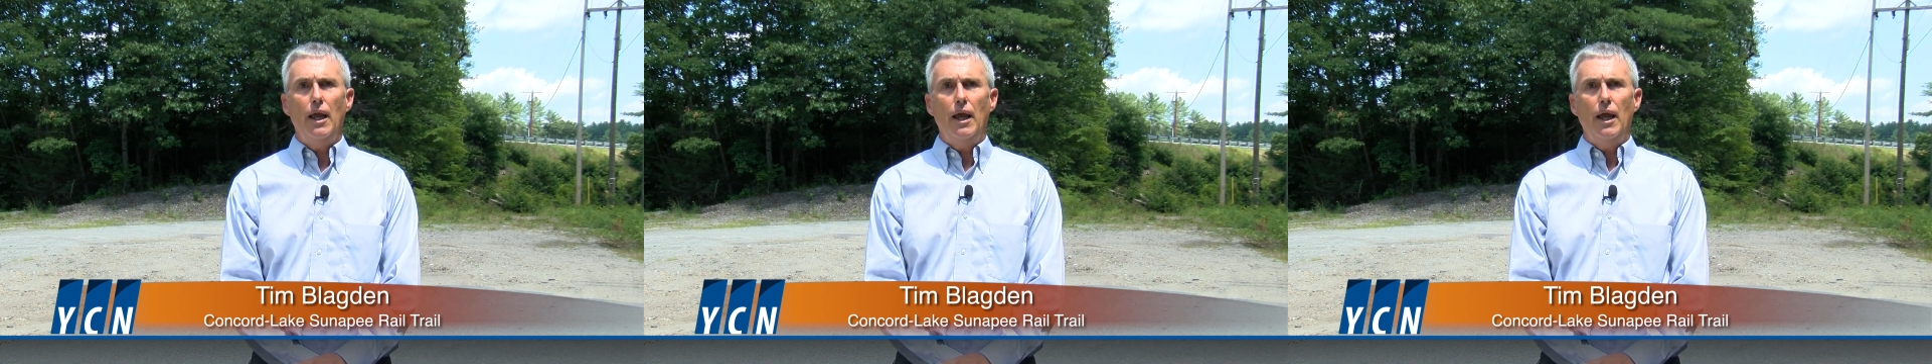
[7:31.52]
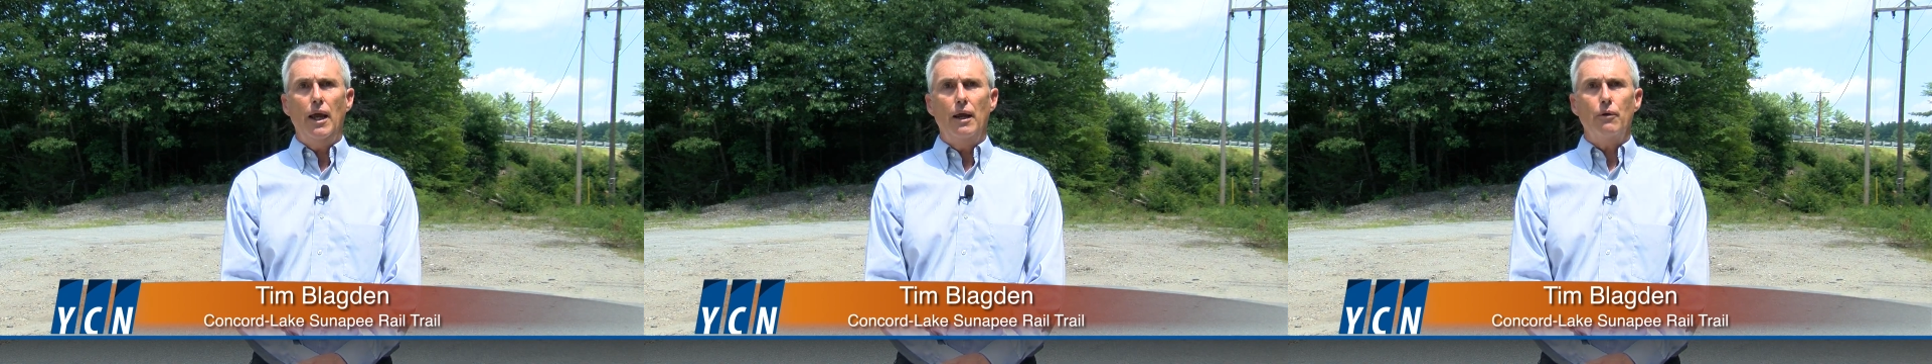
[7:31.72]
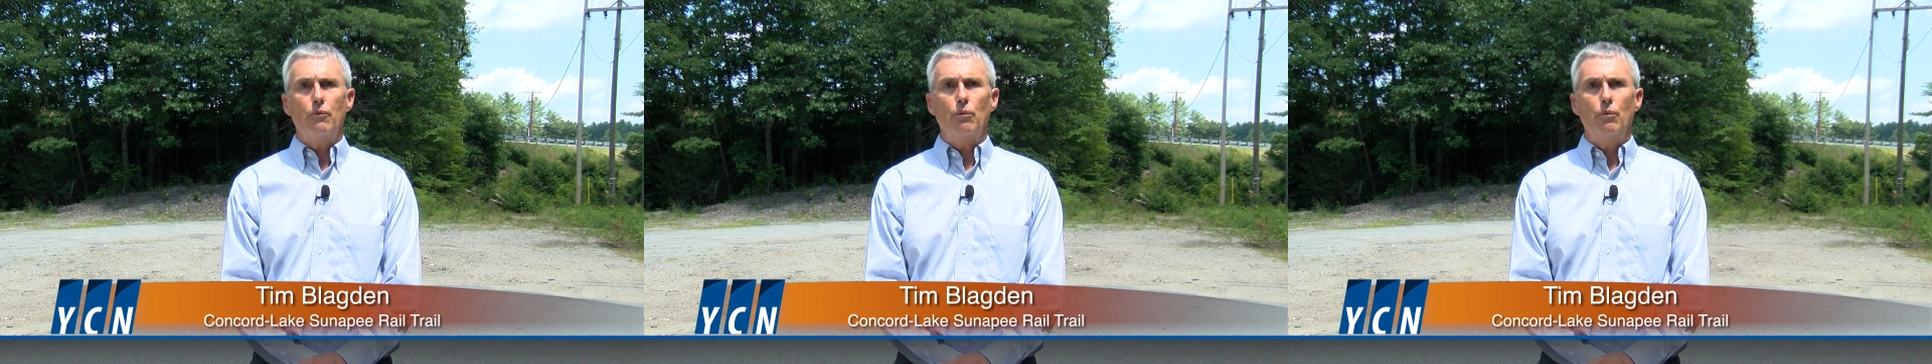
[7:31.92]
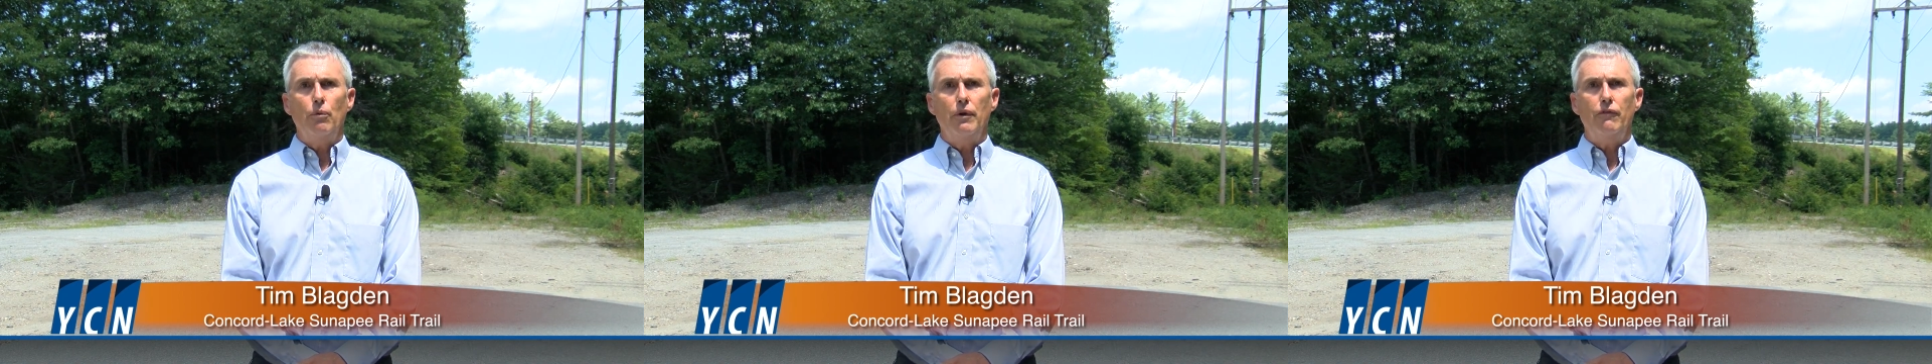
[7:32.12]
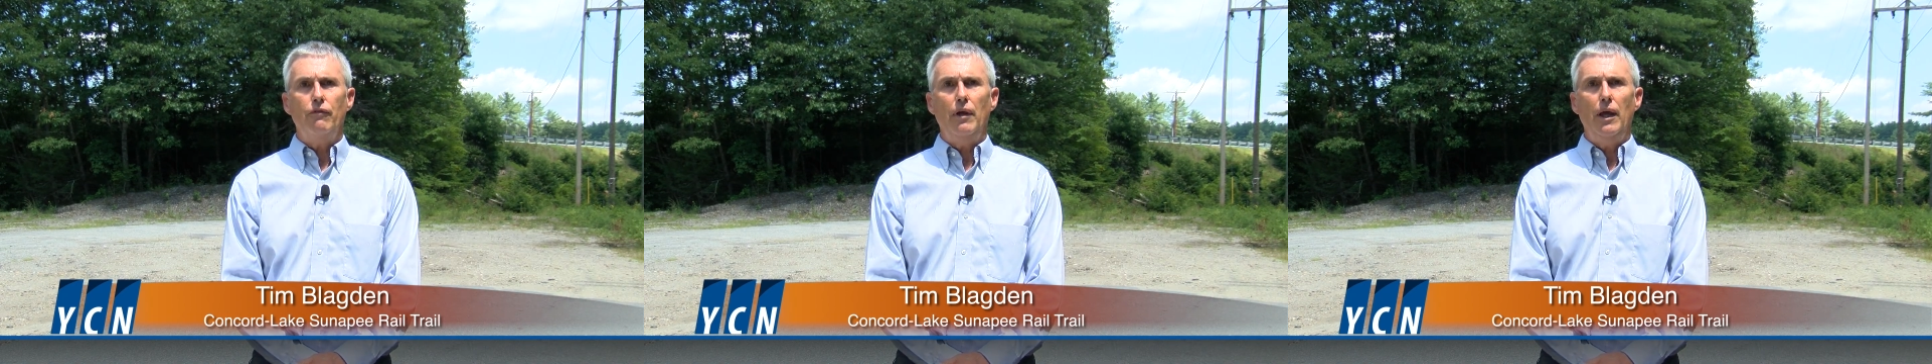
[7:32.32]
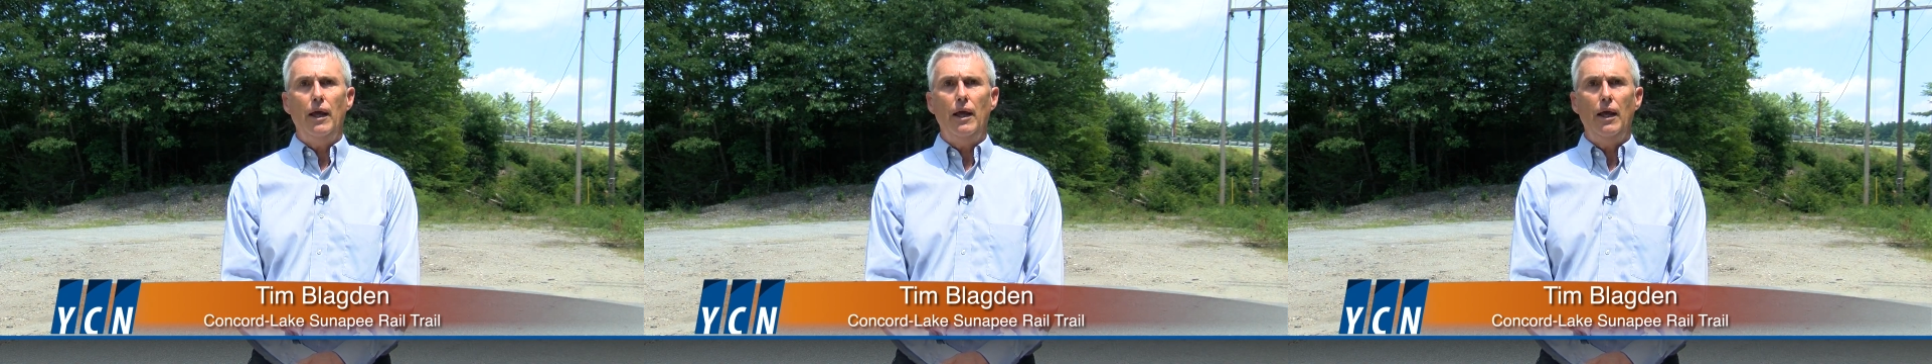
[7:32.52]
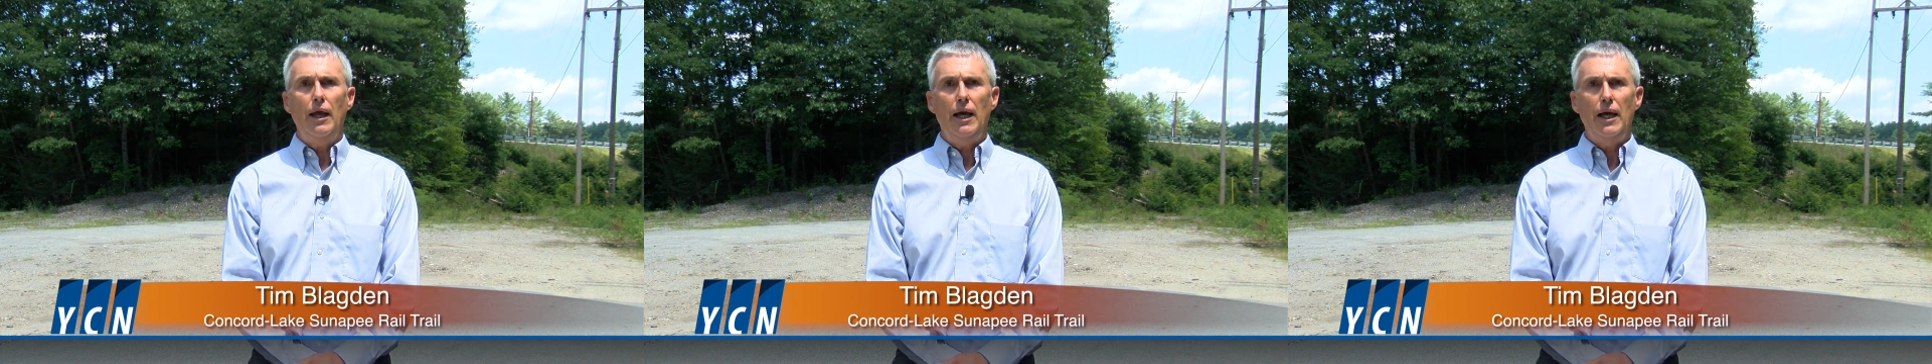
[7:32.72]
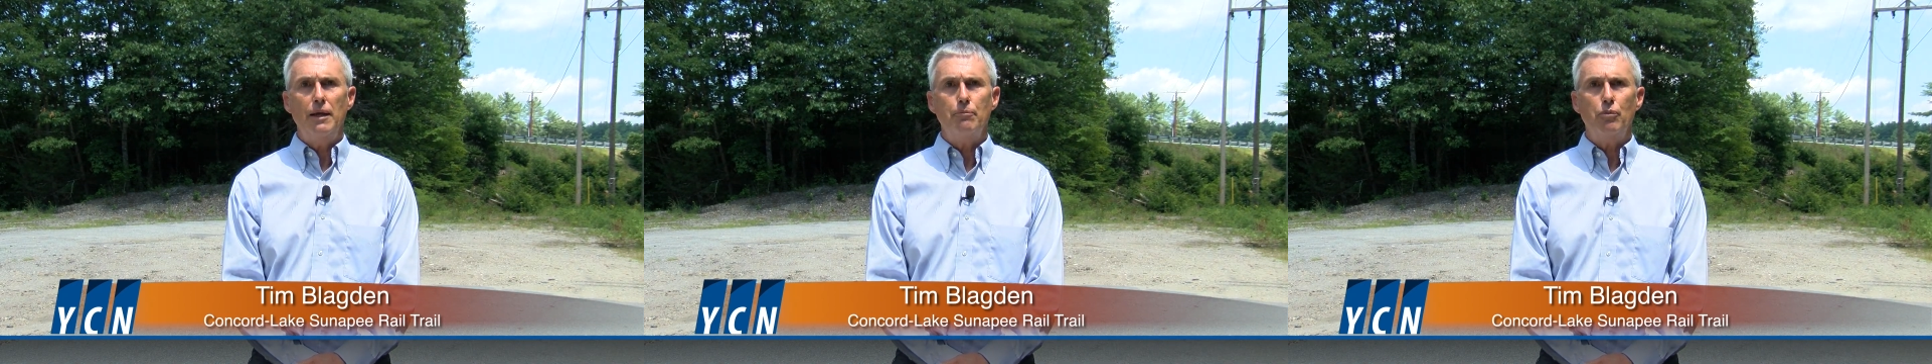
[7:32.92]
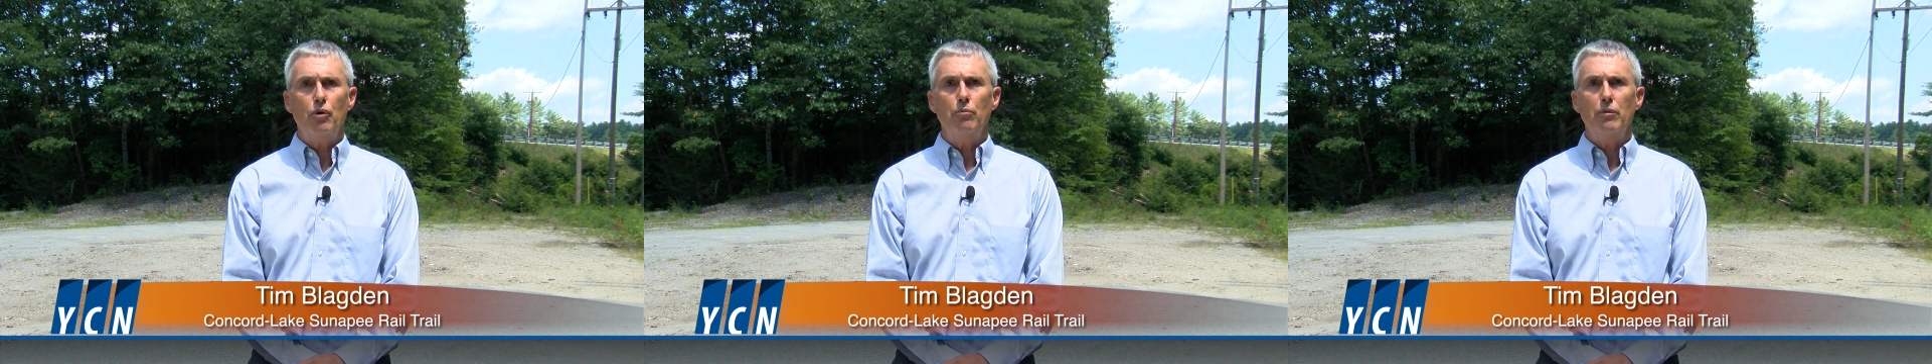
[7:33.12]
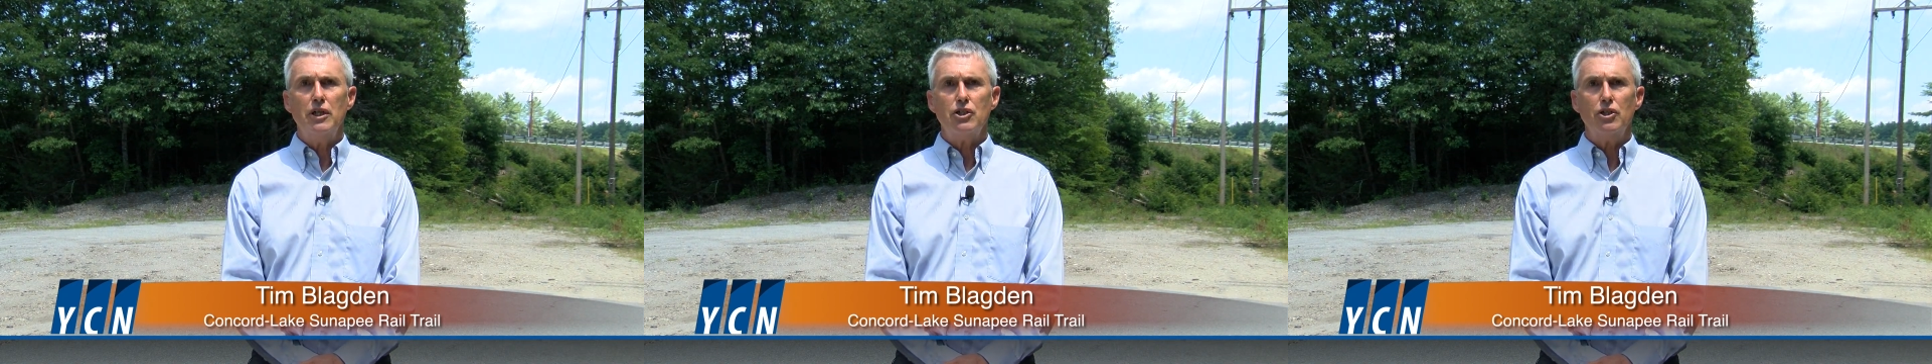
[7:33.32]
And we've had
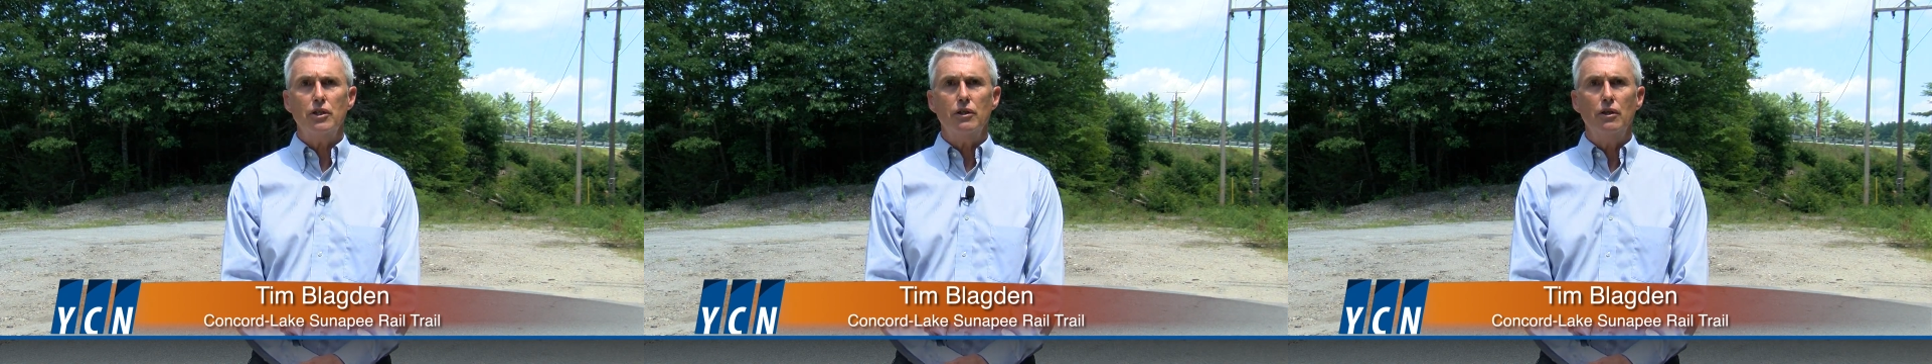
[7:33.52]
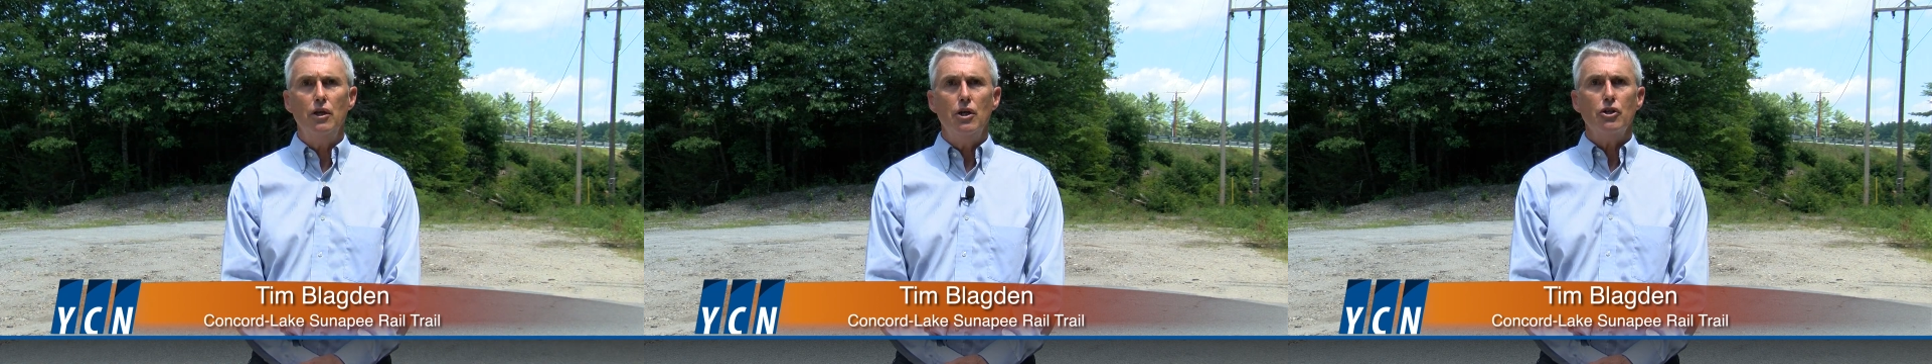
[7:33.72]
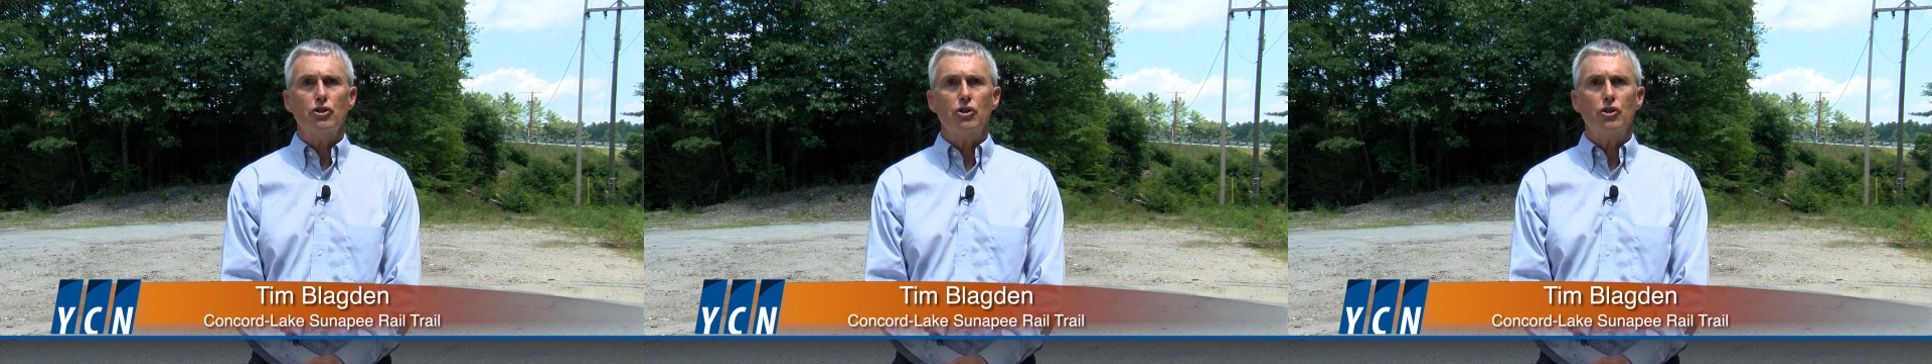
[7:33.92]
permission